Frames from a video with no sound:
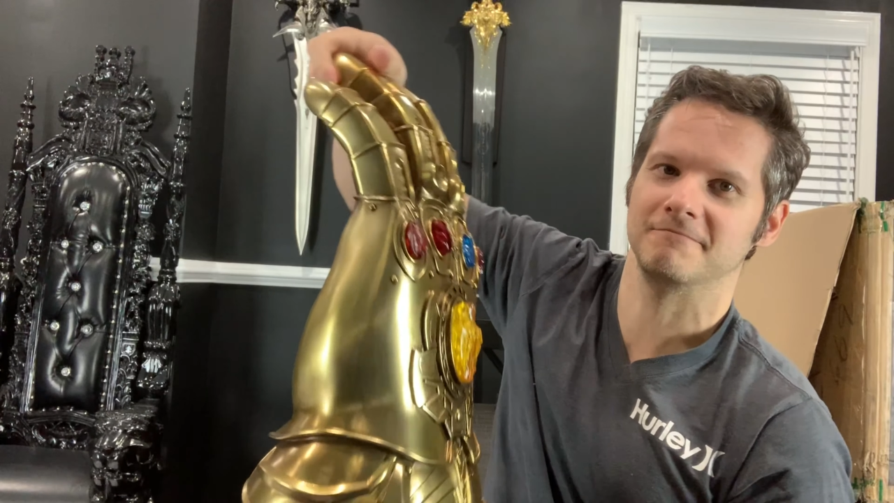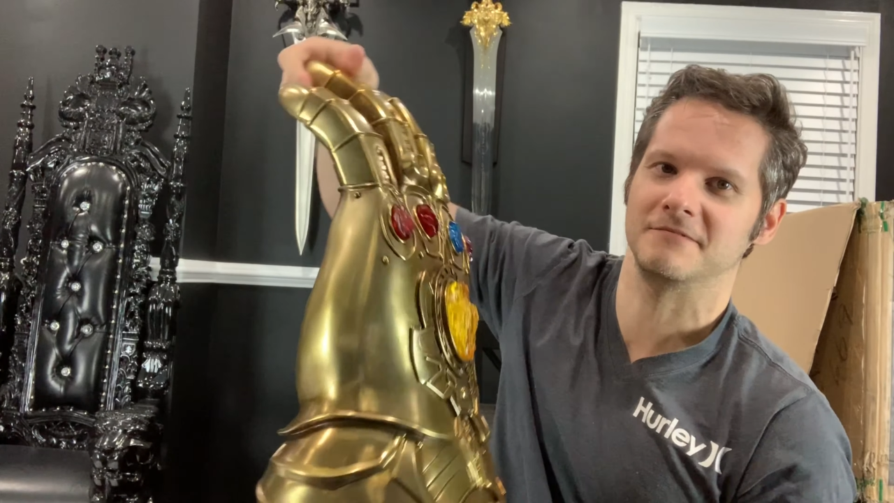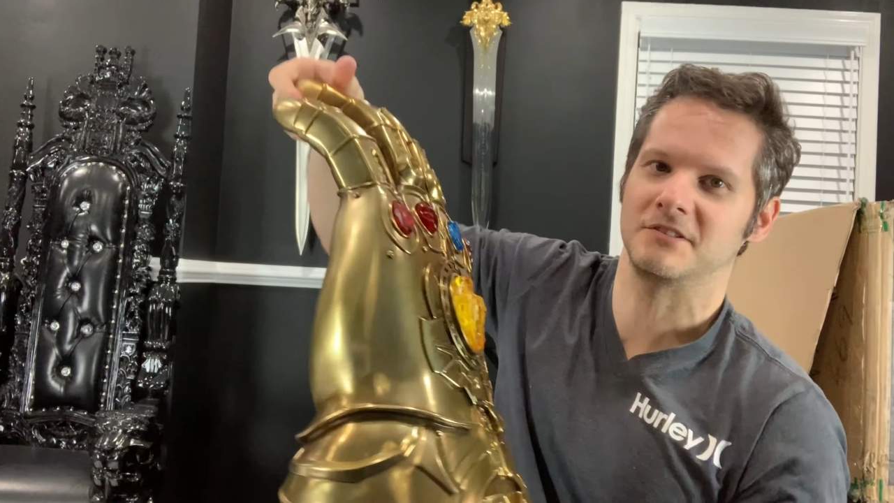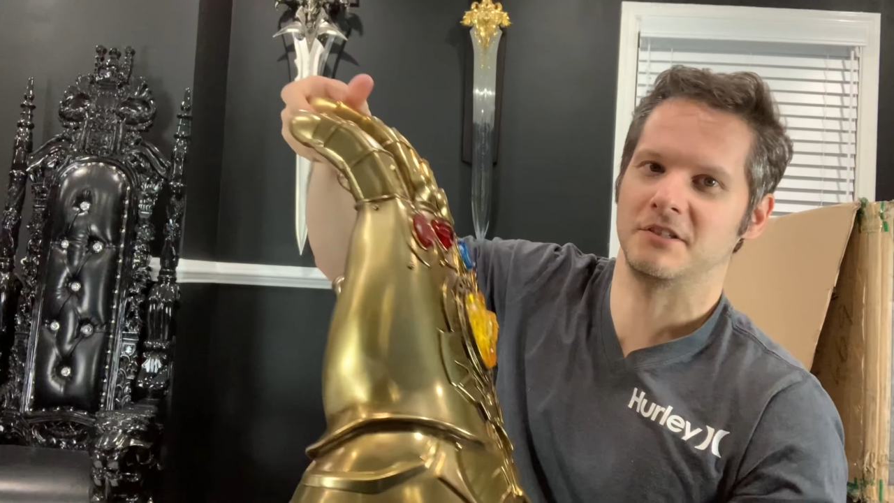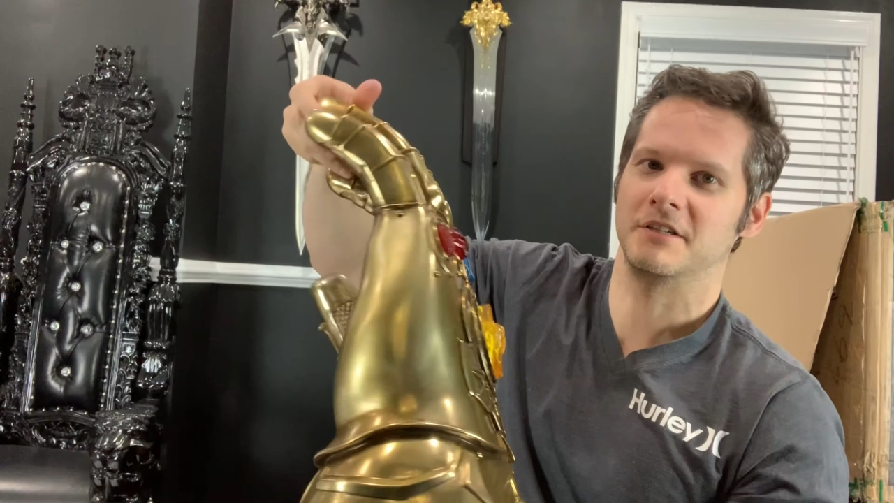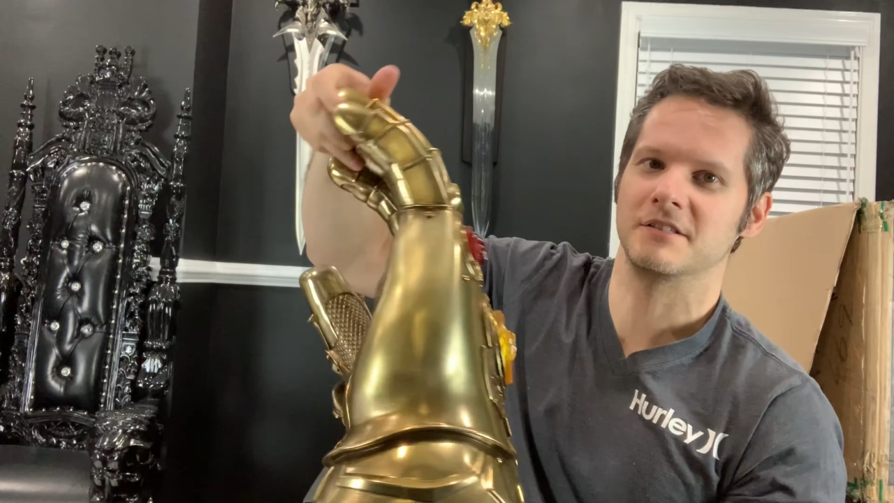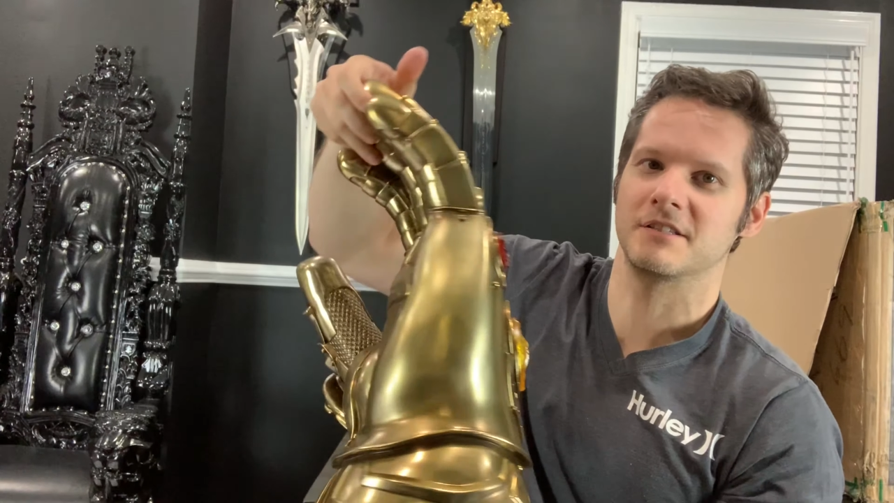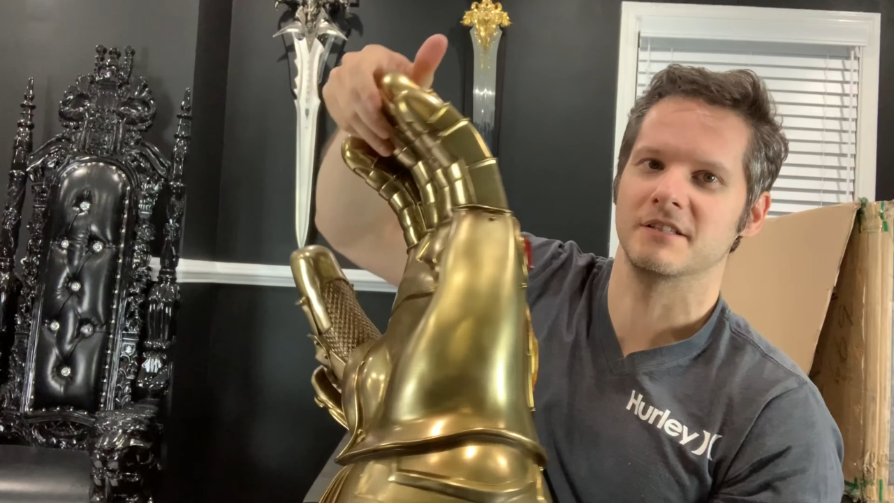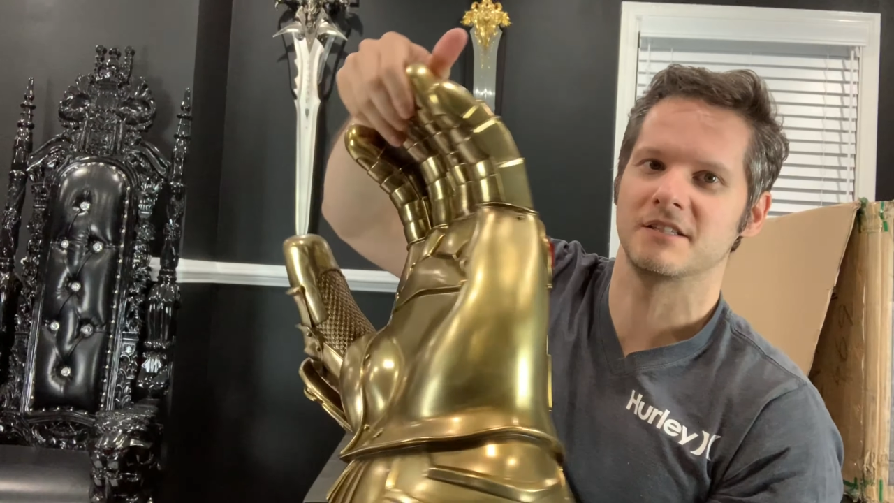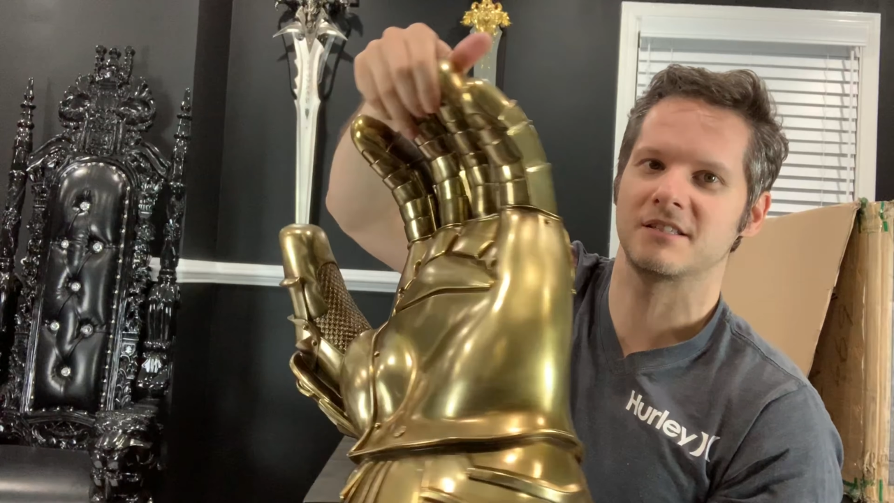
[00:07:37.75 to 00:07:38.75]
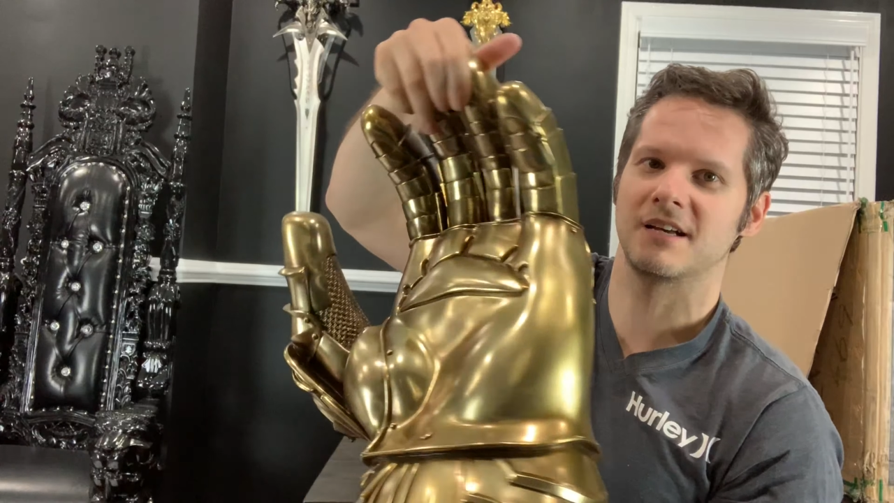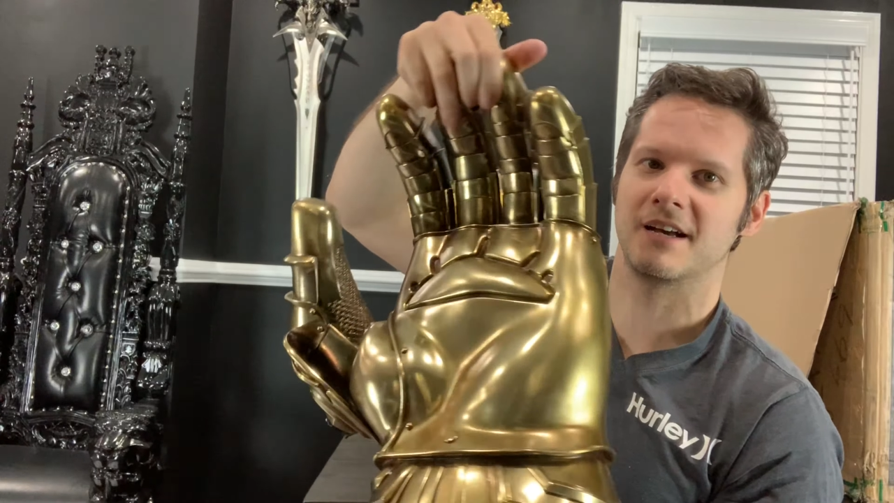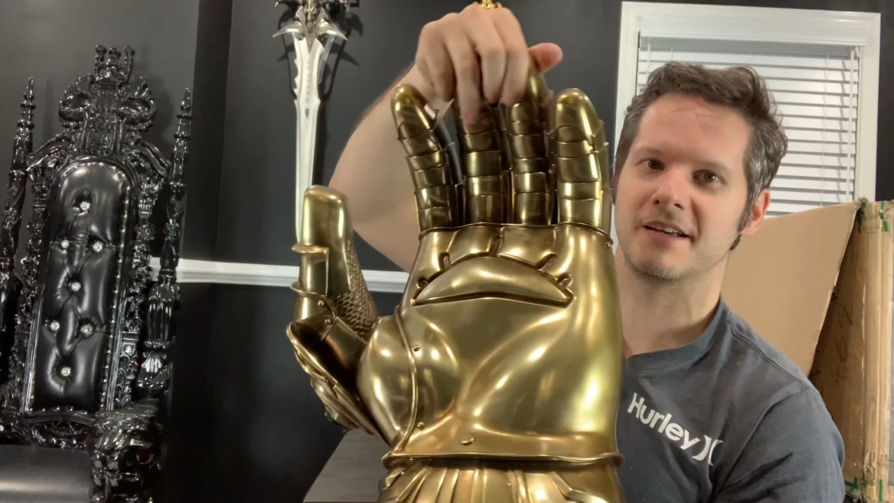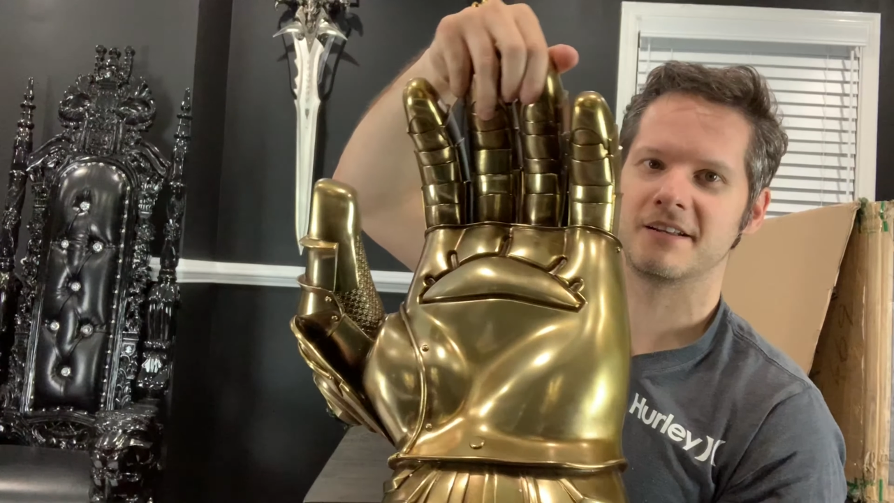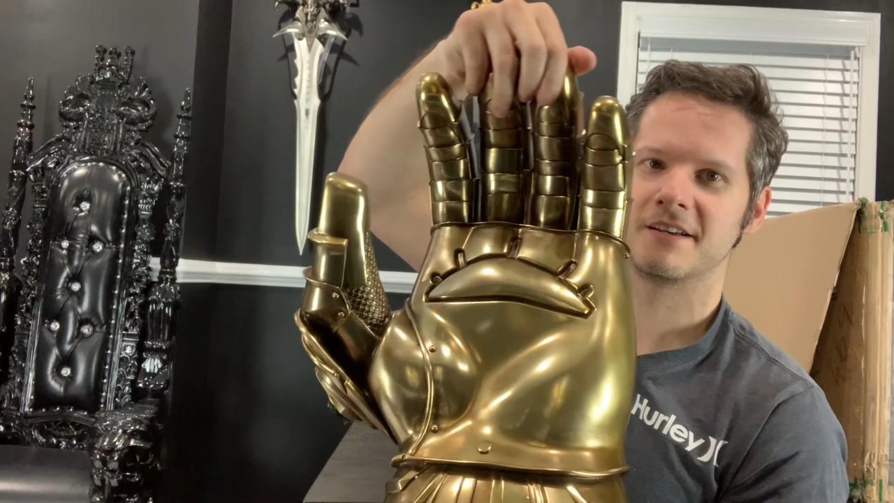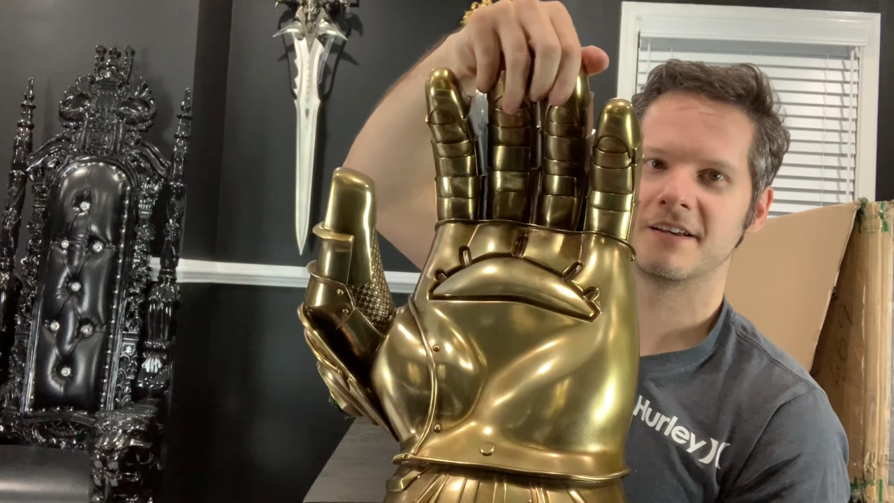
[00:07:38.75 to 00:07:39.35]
so you can see this side.